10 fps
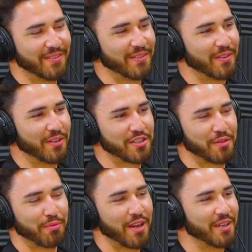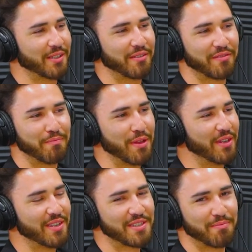Where's the product of
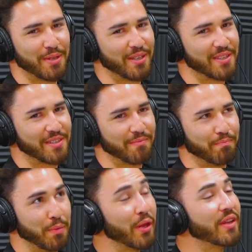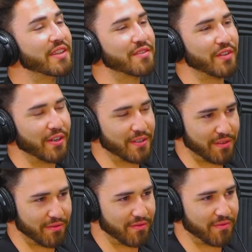millions and millions and billions of
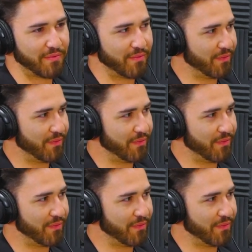years of